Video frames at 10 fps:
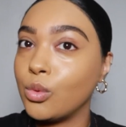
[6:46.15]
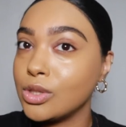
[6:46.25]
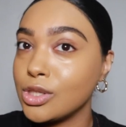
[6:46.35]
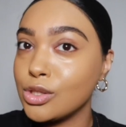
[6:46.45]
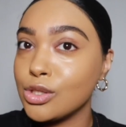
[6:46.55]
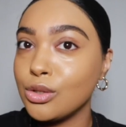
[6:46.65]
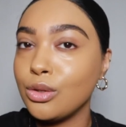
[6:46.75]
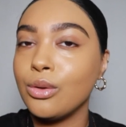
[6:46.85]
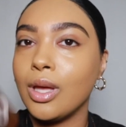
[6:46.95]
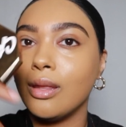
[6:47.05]
wanted
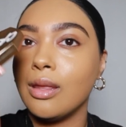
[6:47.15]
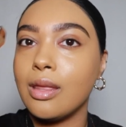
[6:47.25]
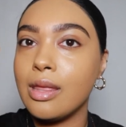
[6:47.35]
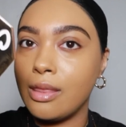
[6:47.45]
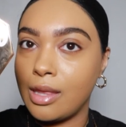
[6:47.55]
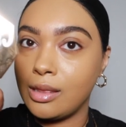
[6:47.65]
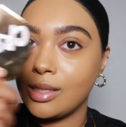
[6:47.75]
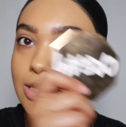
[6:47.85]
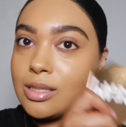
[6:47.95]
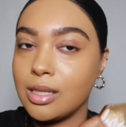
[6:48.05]
to, then
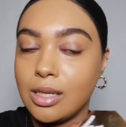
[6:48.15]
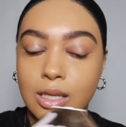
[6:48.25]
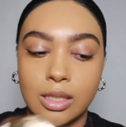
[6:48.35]
this is it.